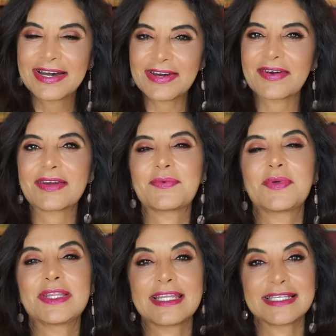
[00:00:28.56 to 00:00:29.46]
All right,
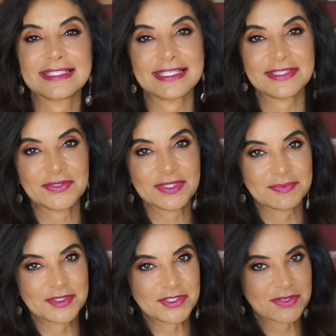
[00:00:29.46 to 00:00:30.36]
well, let's get to it.
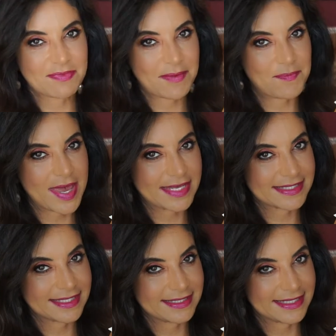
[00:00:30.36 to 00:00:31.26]
Let me show you my
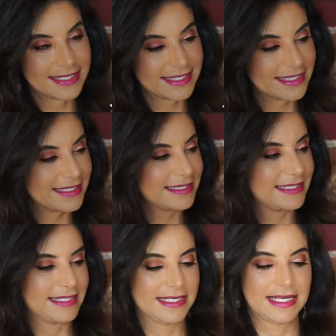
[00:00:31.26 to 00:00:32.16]
basket again.
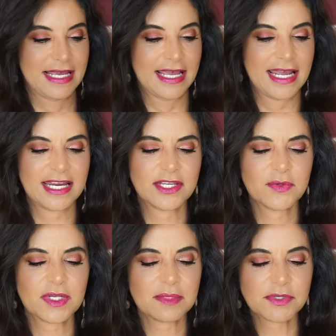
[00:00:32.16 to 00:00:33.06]
And you
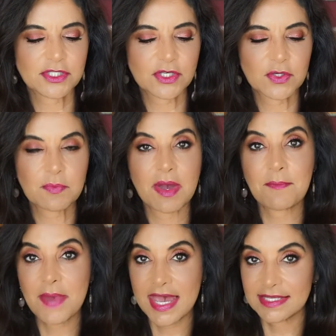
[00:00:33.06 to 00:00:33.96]
know what? Let me show you my
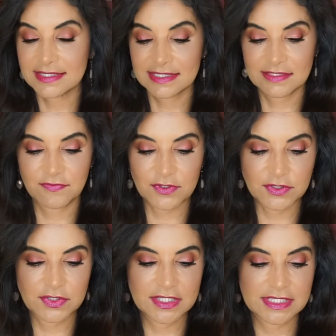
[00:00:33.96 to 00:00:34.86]
masks
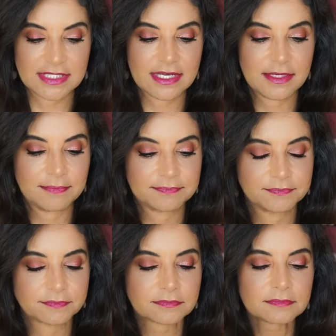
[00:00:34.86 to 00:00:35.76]
first this time.
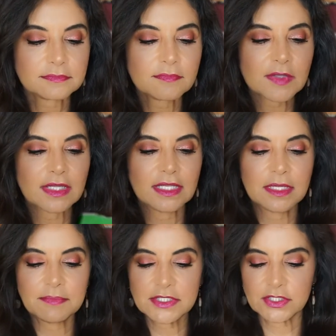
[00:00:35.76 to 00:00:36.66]

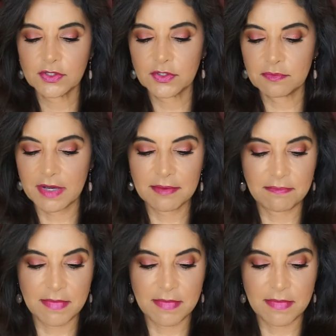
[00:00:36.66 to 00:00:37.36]
Let me show you my